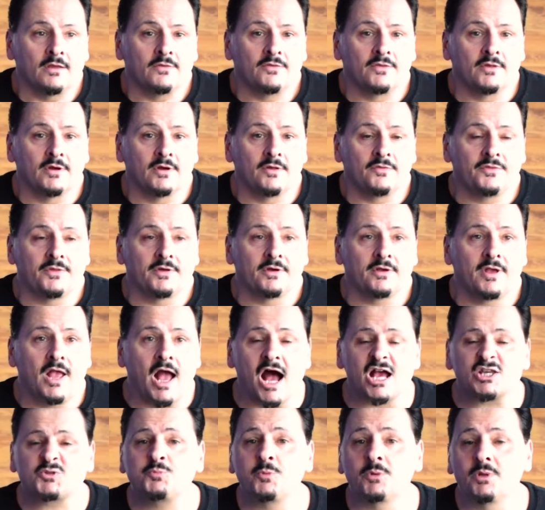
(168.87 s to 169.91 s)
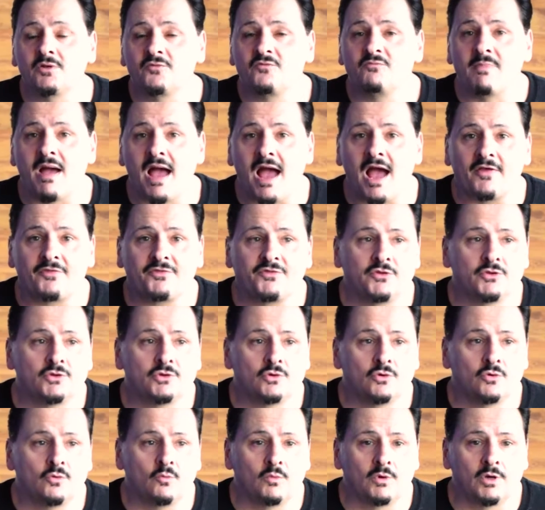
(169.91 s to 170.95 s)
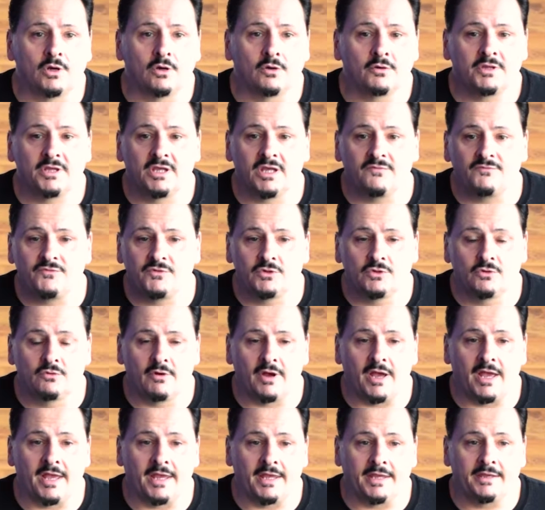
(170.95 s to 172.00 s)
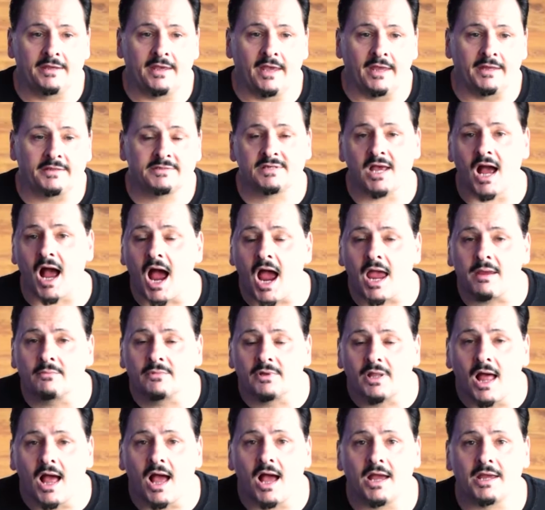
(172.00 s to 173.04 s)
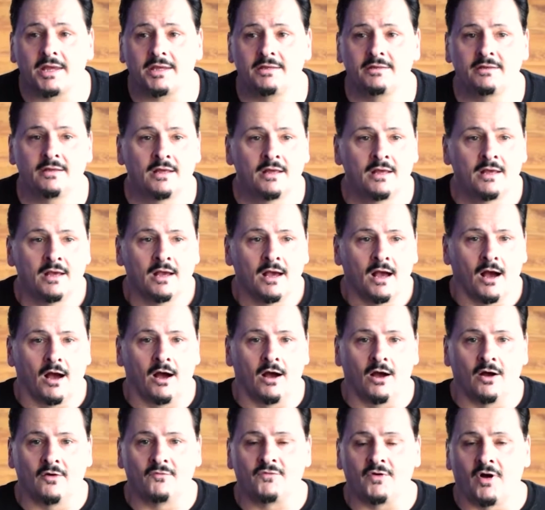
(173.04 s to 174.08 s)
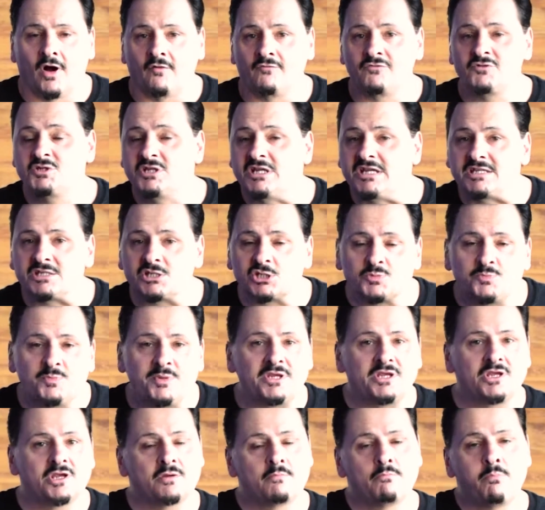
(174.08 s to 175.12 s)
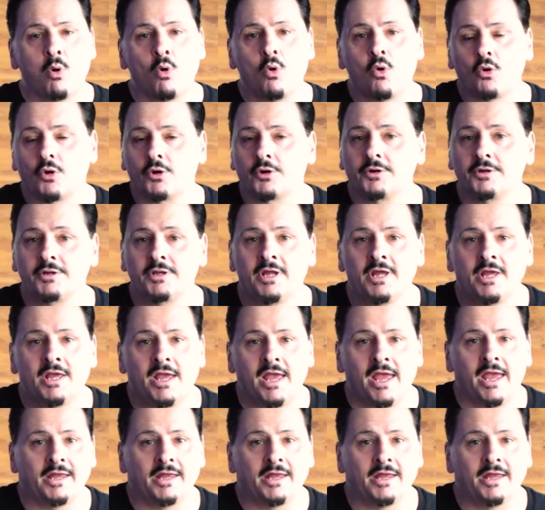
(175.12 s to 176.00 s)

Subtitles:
The Gospel of Matthew will give you a timeline of Jesus being born,